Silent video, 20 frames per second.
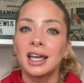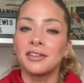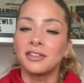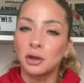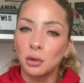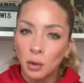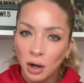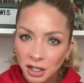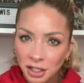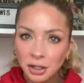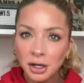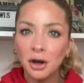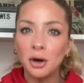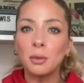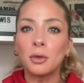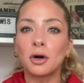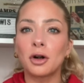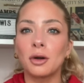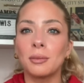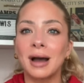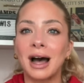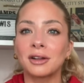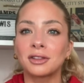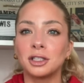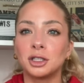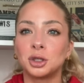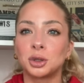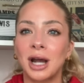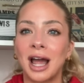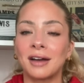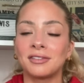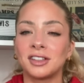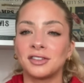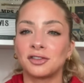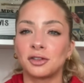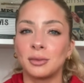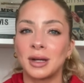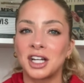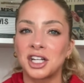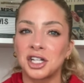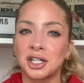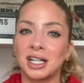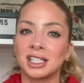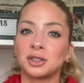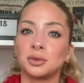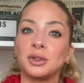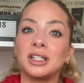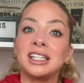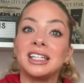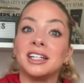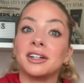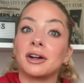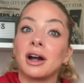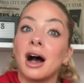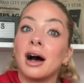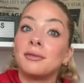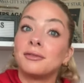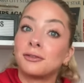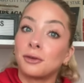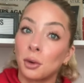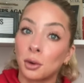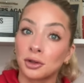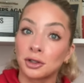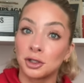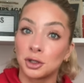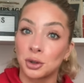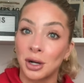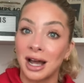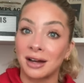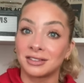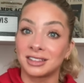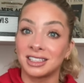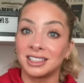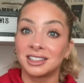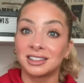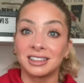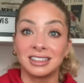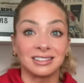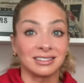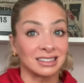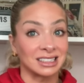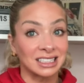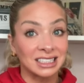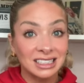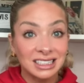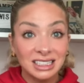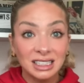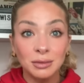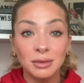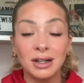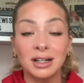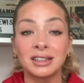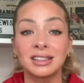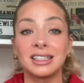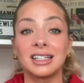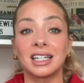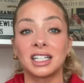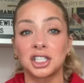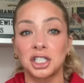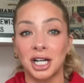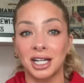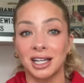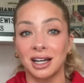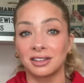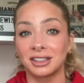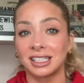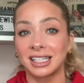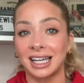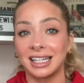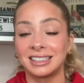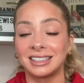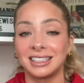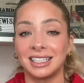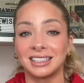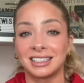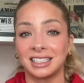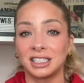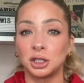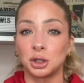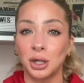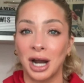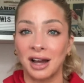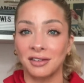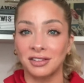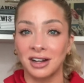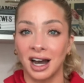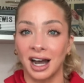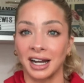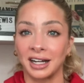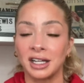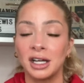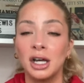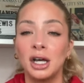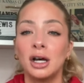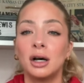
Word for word: If you want to know more about the draft information as we gear up for the draft here in less than a month, you got to check out the KCSN Draft Guide.